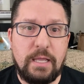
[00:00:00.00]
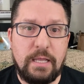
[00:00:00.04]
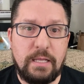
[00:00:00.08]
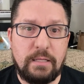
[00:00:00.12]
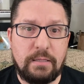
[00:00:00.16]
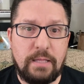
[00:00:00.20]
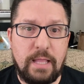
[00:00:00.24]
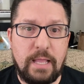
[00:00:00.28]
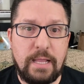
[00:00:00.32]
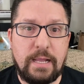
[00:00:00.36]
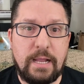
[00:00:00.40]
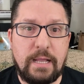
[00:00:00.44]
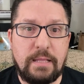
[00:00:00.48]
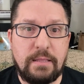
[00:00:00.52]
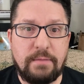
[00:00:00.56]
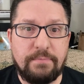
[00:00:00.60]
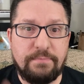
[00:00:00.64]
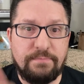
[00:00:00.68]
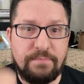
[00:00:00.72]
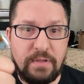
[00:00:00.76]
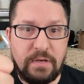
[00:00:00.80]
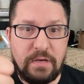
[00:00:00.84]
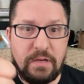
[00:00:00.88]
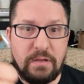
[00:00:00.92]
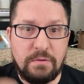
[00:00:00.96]
Hit like on
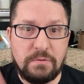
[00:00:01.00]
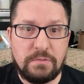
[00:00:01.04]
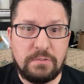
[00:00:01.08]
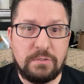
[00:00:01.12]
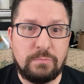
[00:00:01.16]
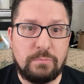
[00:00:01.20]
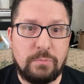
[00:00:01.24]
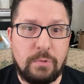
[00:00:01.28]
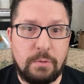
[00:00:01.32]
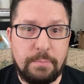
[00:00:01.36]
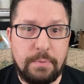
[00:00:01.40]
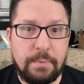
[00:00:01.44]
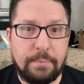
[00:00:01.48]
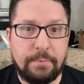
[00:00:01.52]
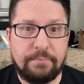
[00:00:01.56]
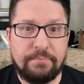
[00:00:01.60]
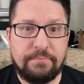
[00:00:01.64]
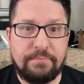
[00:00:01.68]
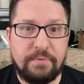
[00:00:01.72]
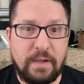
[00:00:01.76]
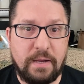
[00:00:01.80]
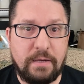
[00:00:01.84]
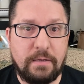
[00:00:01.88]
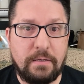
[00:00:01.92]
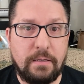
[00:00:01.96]
the video so more
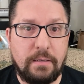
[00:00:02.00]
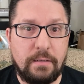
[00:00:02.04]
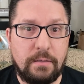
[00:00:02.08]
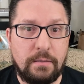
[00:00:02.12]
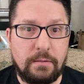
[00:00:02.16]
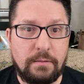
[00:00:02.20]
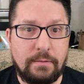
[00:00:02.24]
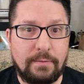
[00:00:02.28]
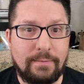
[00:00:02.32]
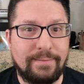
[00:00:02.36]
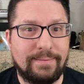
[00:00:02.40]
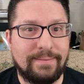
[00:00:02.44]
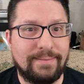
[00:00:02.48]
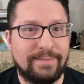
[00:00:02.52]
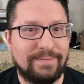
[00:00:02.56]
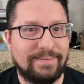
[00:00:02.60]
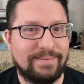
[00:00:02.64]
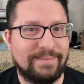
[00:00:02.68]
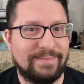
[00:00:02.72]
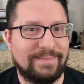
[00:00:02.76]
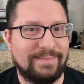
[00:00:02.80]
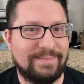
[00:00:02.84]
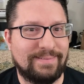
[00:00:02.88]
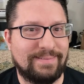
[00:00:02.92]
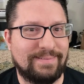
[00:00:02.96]
people find it.
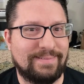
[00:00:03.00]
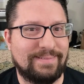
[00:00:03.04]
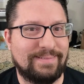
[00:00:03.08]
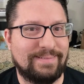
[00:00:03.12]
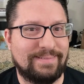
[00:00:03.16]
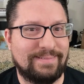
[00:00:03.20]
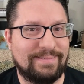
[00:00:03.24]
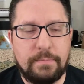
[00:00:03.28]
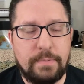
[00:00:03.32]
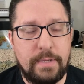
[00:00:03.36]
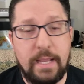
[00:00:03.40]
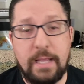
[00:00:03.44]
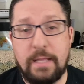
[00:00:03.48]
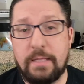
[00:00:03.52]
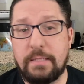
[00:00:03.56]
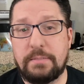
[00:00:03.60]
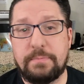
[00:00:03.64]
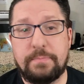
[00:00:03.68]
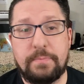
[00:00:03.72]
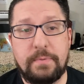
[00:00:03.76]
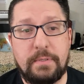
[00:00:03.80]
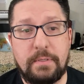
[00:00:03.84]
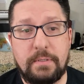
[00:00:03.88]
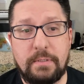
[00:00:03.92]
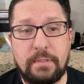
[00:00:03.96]
But yeah,
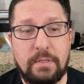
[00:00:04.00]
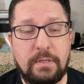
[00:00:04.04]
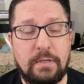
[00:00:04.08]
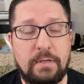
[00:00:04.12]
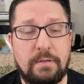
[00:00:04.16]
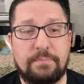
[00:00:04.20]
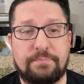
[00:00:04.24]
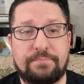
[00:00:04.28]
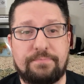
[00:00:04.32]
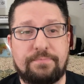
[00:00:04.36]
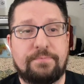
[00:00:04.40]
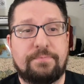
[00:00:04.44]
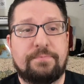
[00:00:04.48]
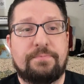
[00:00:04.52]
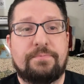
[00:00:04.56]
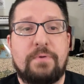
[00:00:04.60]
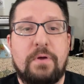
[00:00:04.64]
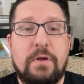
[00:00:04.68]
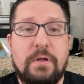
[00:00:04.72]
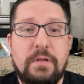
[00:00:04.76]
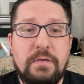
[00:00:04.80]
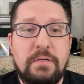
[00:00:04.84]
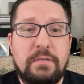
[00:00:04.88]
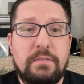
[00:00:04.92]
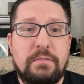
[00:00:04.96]
it's been a
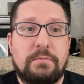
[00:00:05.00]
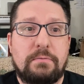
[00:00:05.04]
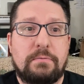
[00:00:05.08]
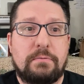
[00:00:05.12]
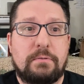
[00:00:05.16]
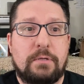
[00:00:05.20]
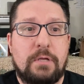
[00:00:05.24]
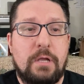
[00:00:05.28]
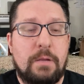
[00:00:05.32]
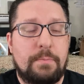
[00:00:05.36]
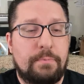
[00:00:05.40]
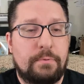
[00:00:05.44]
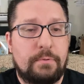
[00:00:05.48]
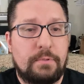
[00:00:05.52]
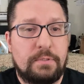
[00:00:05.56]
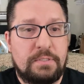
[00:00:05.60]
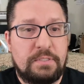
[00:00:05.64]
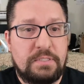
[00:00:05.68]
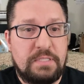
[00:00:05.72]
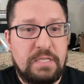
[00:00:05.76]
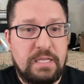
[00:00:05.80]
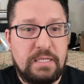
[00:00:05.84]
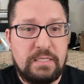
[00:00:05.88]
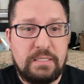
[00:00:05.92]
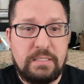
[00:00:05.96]
fun couple
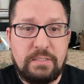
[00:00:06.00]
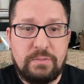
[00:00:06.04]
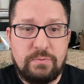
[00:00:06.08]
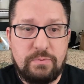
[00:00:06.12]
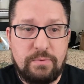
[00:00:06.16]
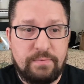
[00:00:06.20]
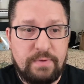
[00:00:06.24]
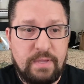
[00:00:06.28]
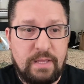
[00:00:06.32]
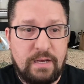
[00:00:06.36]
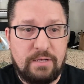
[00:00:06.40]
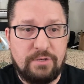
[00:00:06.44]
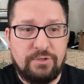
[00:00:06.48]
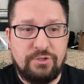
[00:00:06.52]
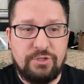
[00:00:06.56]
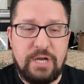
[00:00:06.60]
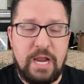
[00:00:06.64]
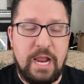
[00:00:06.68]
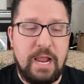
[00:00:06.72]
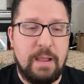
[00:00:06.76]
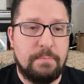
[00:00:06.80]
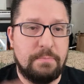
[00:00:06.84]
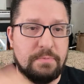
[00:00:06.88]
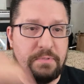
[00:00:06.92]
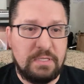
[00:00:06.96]
of seasons. We've kind of
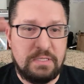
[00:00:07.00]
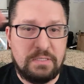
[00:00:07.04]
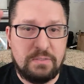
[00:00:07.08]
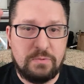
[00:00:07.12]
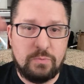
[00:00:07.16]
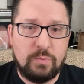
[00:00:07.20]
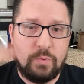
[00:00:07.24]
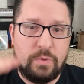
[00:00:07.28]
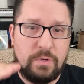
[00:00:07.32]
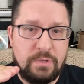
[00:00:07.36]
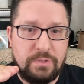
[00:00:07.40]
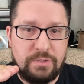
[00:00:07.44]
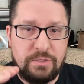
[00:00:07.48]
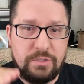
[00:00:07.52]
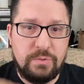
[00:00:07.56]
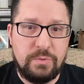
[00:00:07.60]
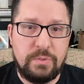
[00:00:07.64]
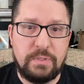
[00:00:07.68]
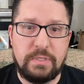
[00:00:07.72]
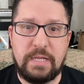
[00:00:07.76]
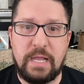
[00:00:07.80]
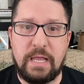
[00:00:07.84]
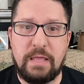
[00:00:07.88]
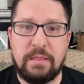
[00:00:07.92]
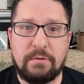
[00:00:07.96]
jammed season 1 and
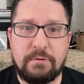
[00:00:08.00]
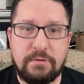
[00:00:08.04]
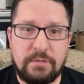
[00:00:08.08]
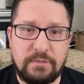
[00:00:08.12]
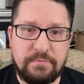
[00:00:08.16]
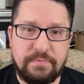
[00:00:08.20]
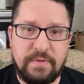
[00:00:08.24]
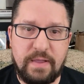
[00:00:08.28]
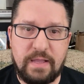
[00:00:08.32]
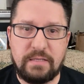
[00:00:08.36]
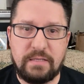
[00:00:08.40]
2 together as